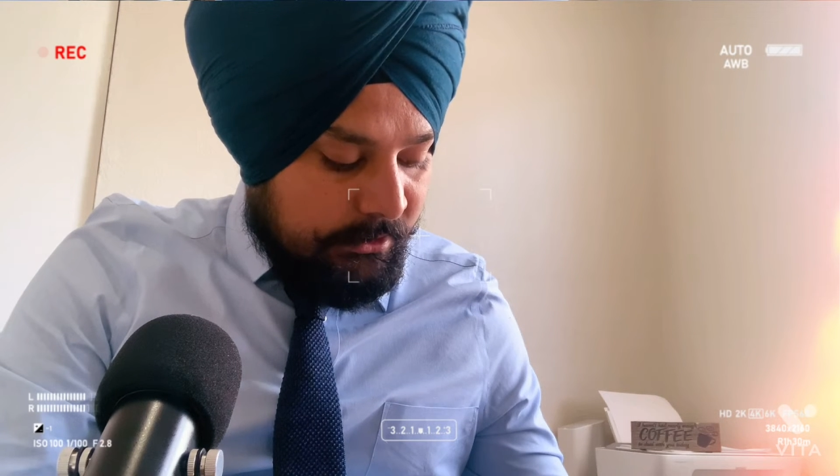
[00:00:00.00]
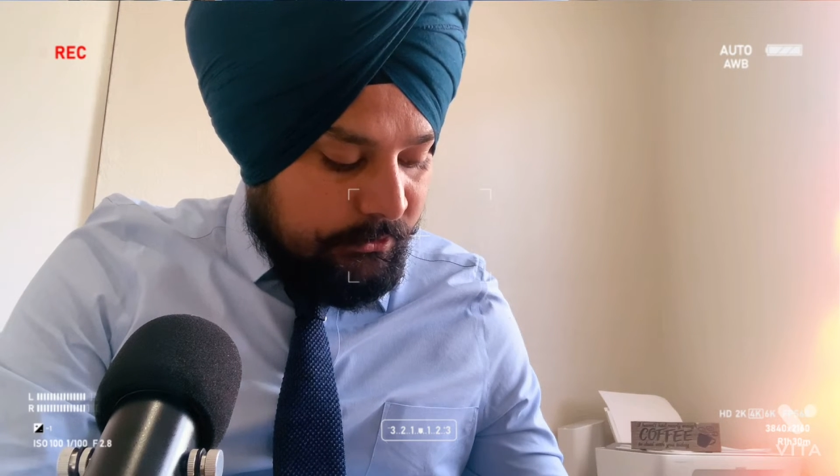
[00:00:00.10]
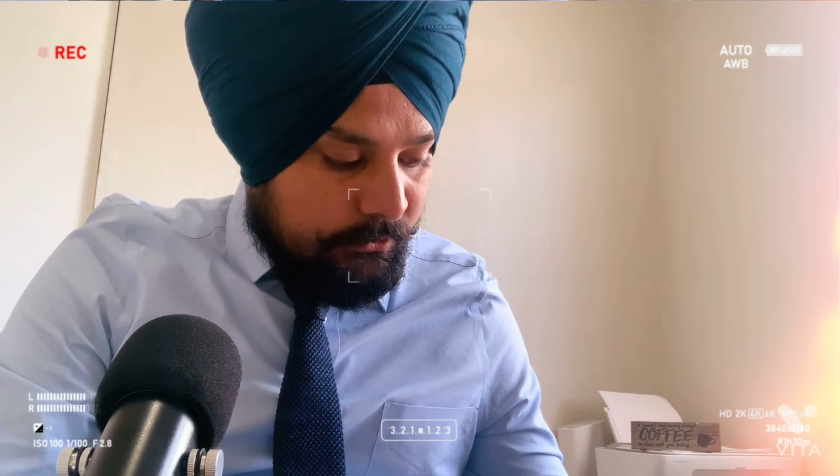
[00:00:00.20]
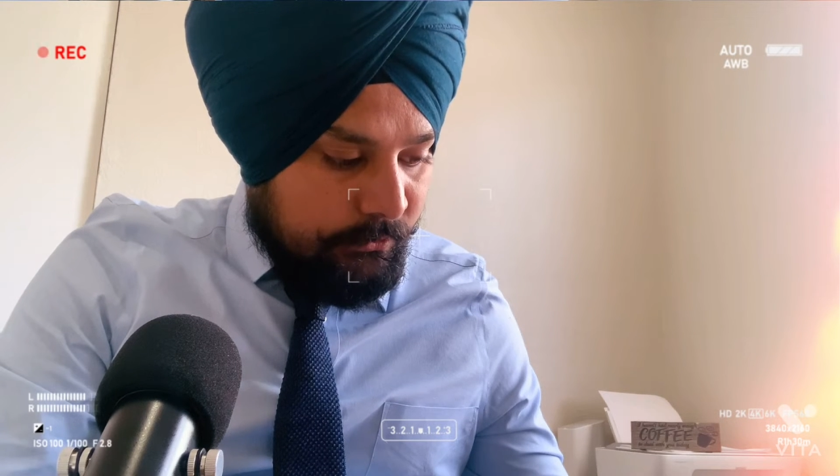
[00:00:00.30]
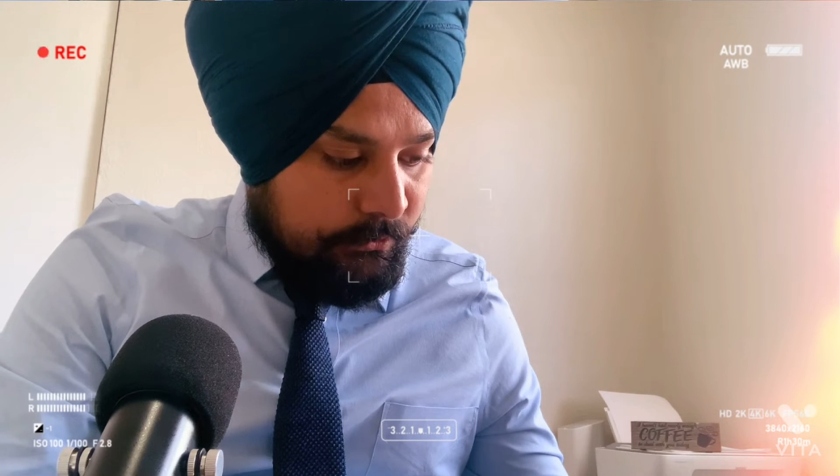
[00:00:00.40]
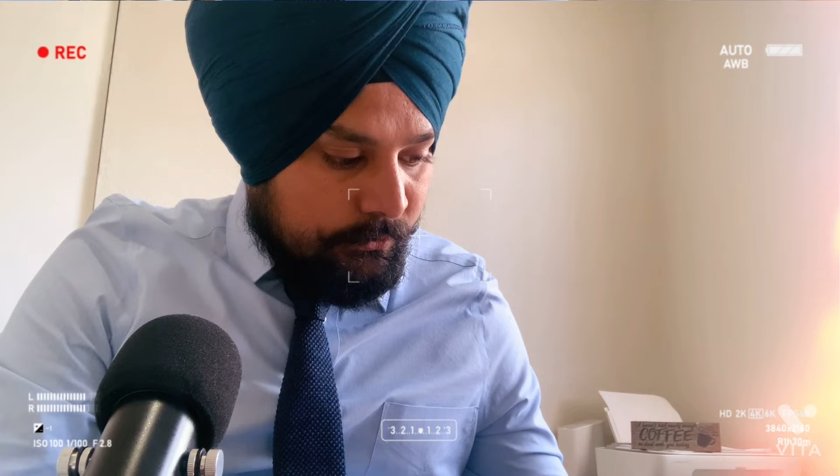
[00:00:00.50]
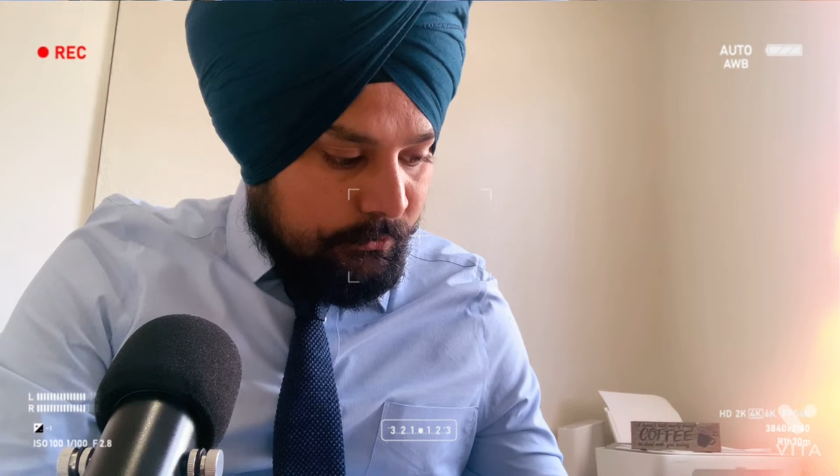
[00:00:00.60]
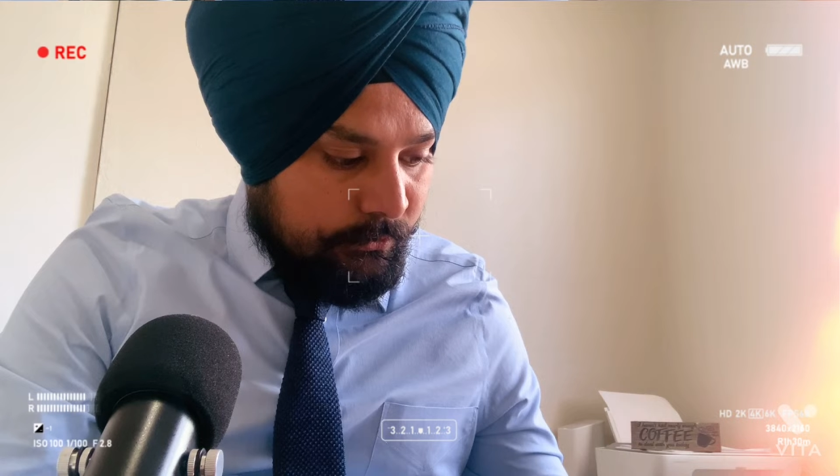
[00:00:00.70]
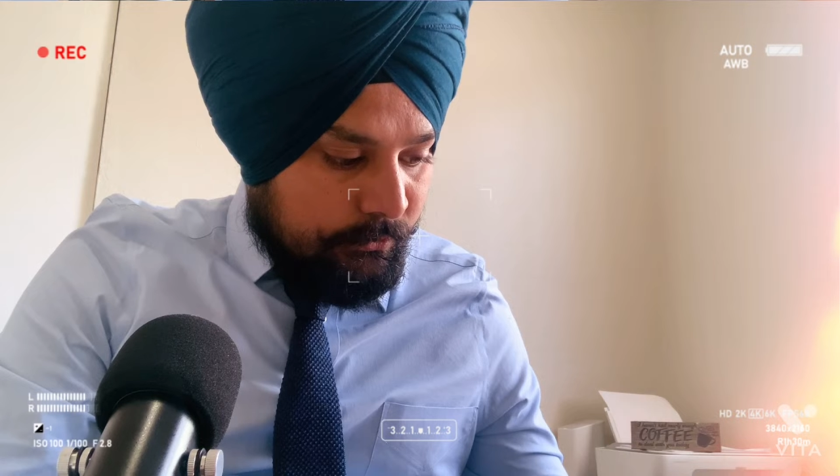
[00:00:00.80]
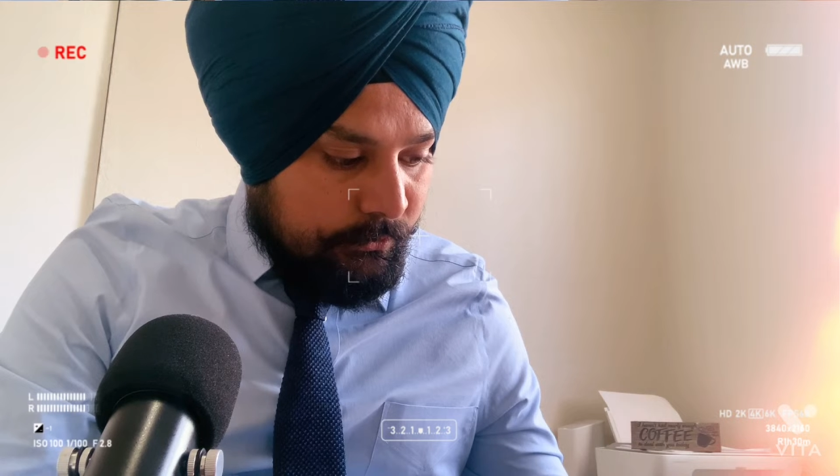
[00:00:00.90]
2
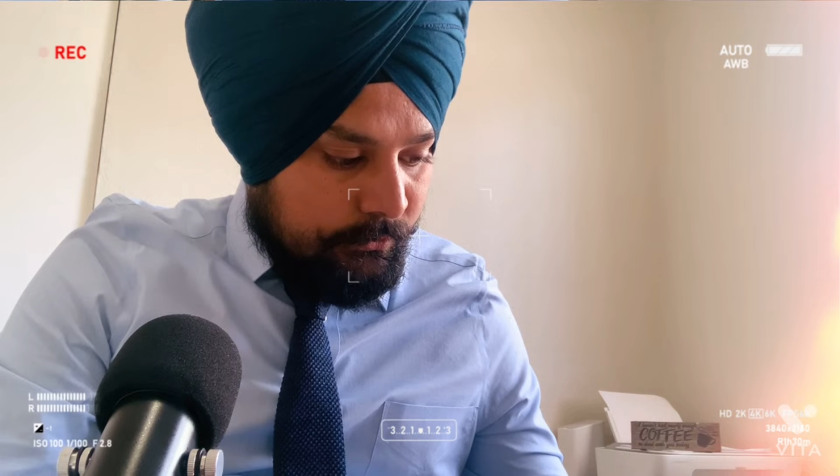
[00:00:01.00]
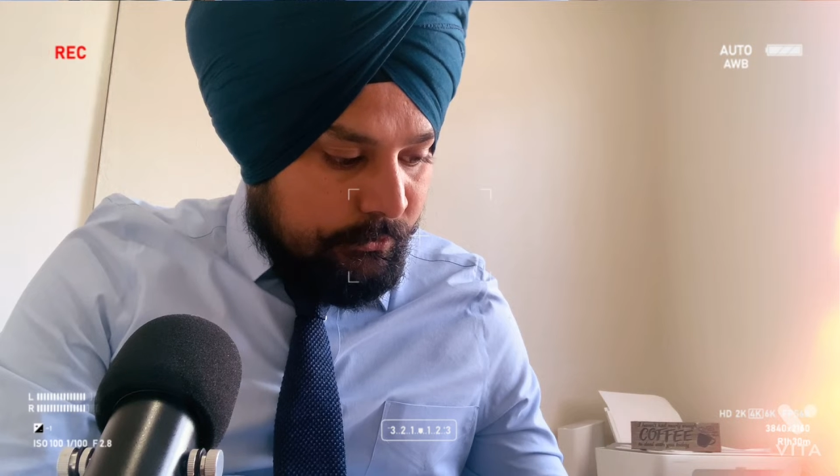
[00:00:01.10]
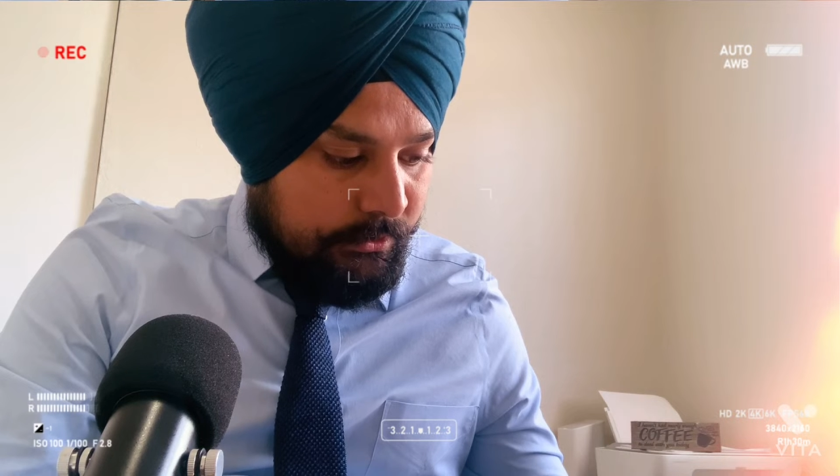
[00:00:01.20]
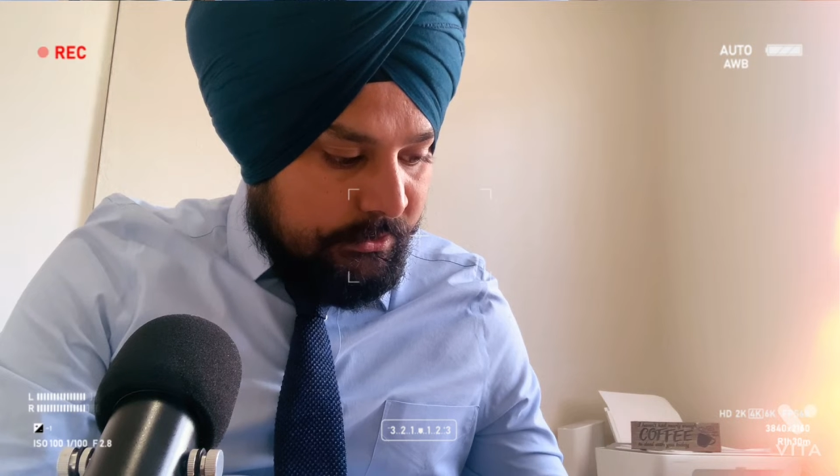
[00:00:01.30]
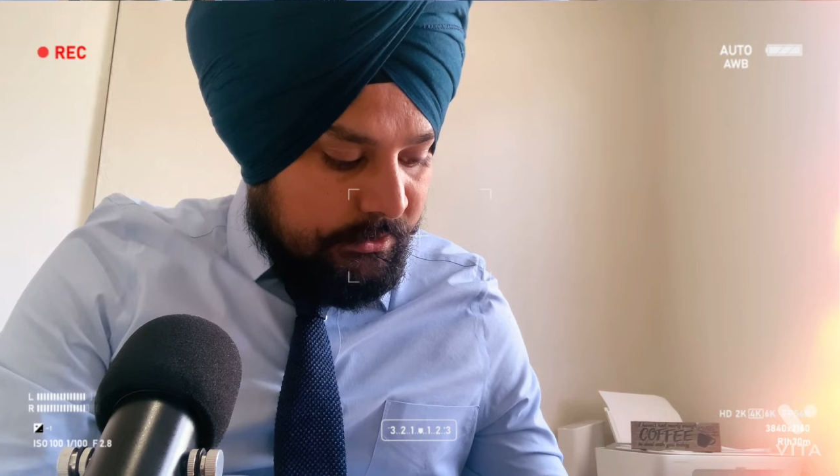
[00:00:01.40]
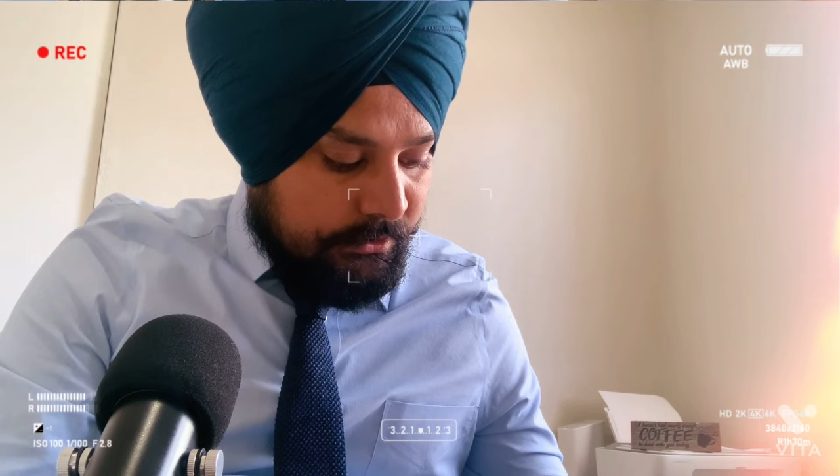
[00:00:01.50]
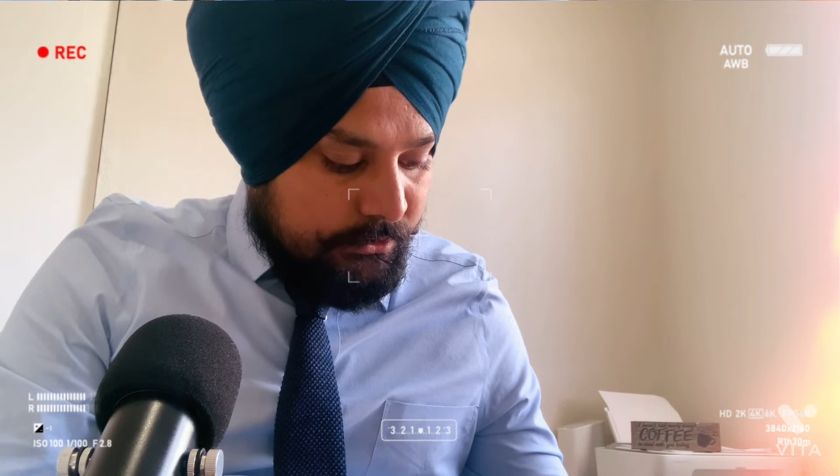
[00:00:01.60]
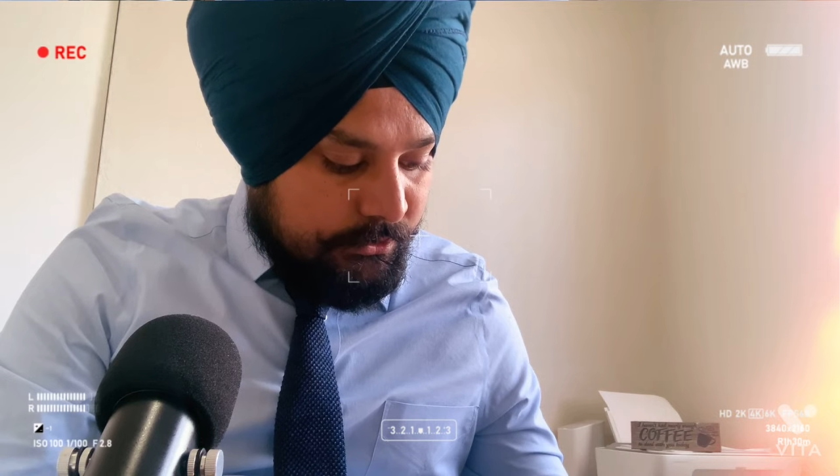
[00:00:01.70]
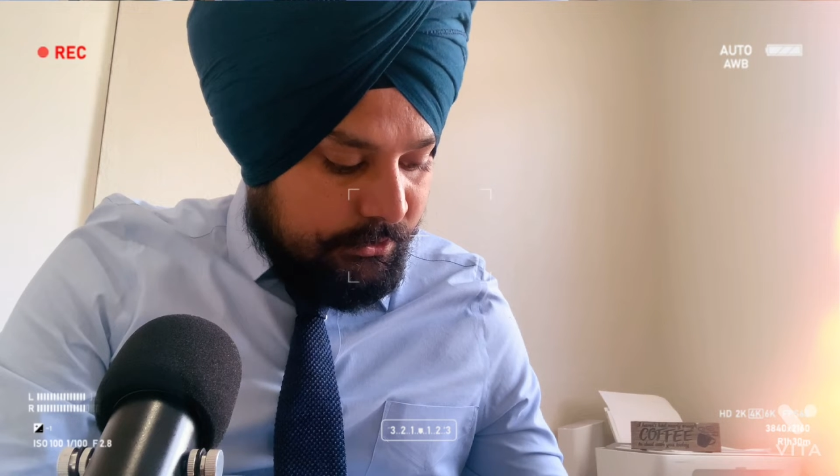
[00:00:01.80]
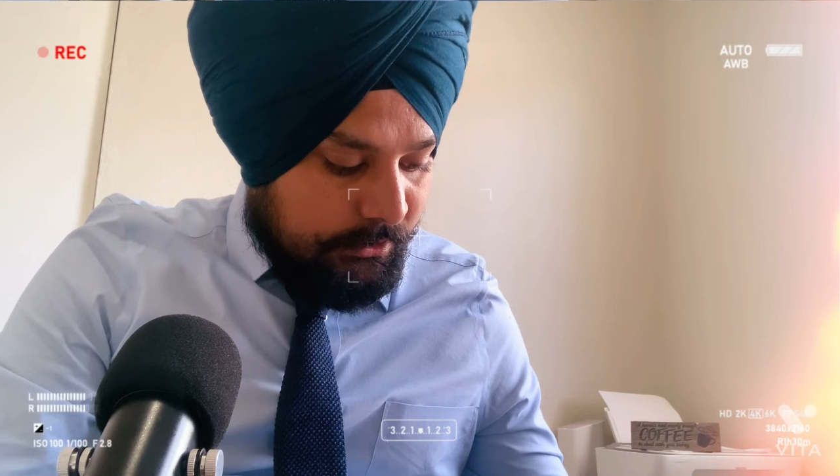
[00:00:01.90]

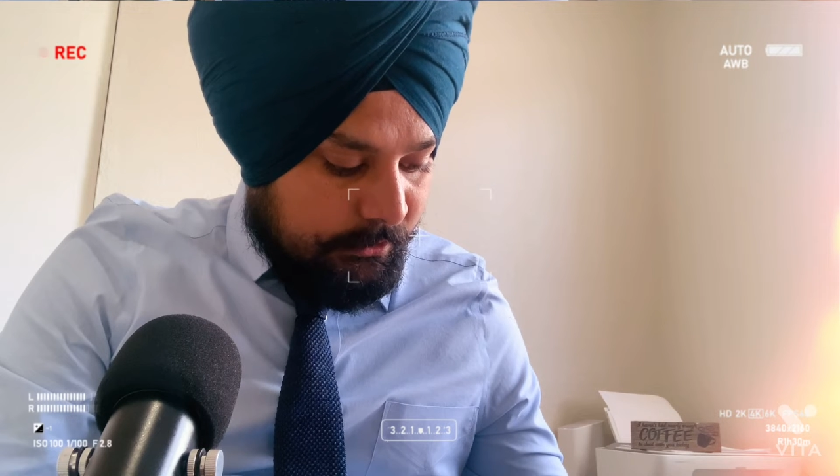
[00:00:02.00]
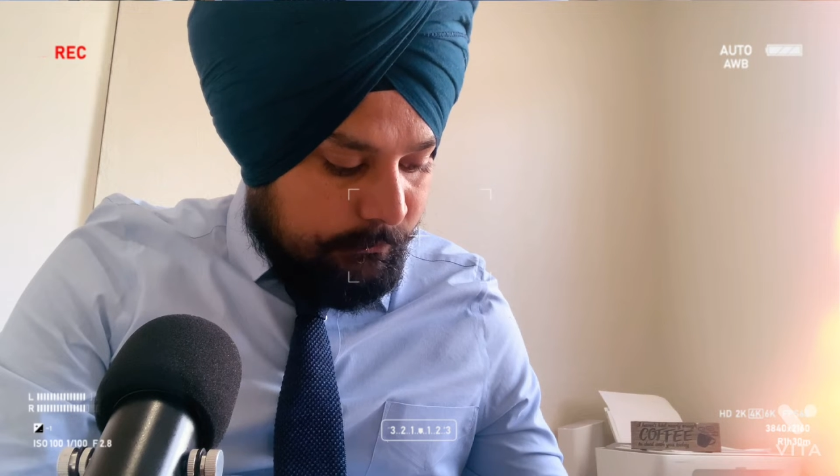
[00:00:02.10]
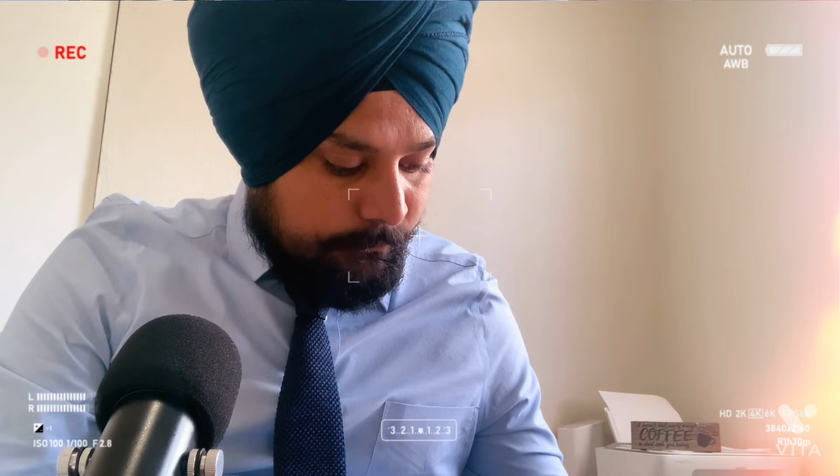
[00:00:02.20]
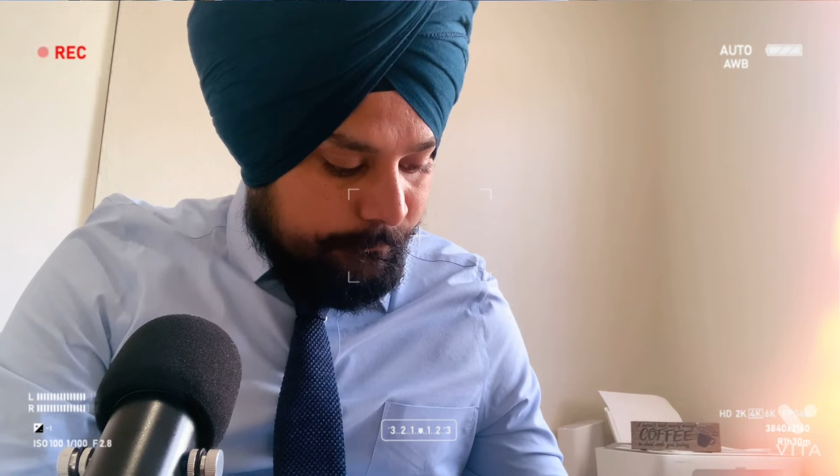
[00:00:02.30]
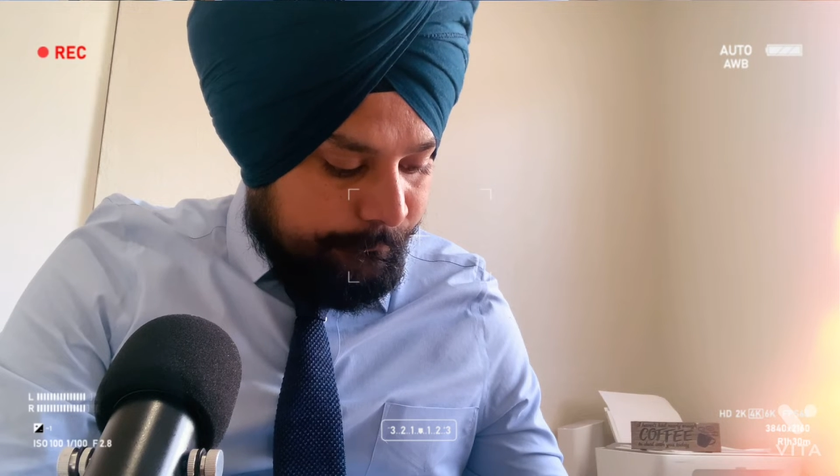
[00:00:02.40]
each time.